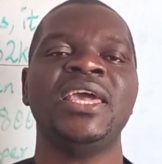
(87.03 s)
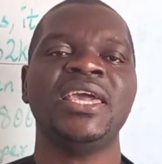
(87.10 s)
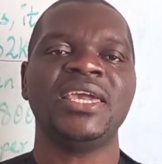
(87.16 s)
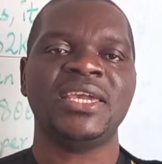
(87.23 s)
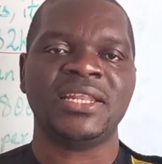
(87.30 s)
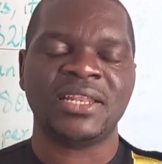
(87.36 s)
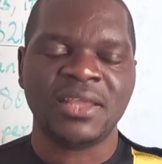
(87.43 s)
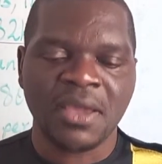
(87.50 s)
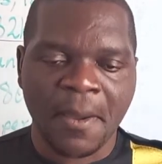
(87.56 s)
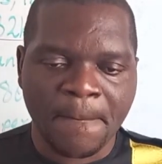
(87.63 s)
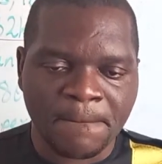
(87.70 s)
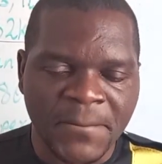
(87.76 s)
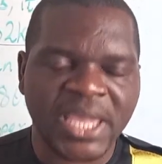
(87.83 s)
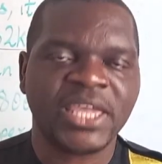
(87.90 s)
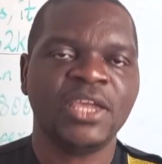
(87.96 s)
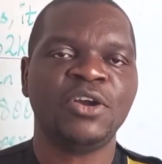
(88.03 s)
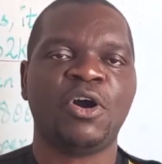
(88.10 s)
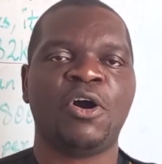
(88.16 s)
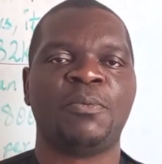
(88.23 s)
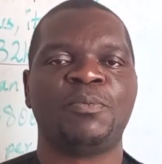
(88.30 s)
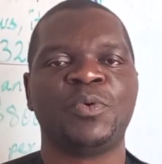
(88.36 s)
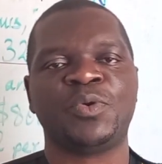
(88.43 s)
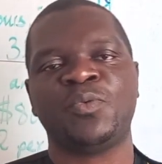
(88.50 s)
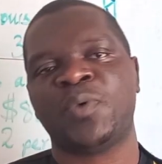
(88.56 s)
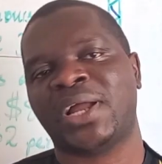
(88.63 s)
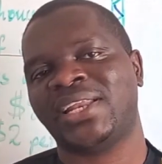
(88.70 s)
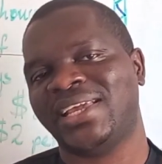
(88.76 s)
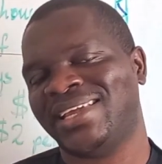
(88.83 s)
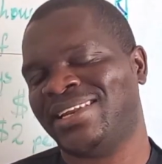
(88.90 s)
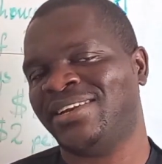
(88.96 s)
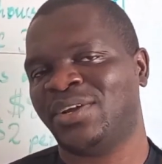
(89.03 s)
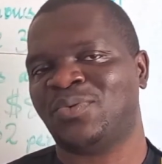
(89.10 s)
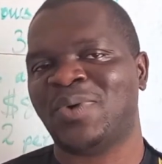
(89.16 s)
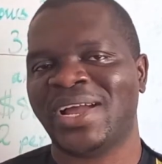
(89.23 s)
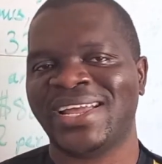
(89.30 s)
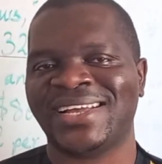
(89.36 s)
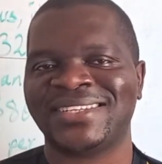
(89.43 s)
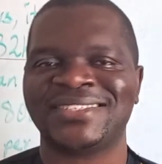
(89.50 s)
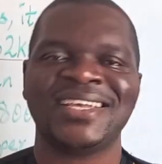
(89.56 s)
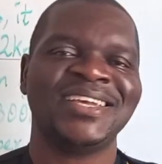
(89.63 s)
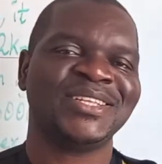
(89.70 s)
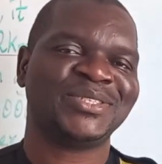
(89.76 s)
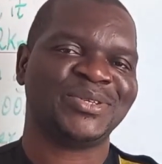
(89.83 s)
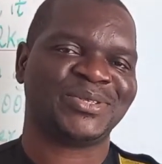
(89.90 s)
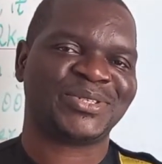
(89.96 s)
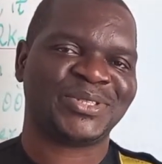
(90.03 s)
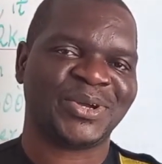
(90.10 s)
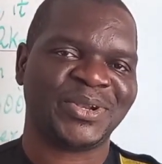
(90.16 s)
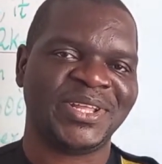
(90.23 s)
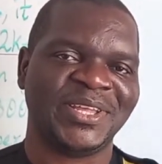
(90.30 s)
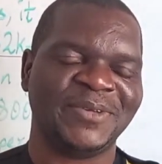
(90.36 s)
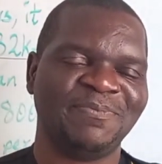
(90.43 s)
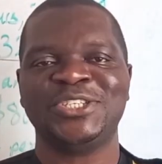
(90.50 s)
in making up with what it requires to study.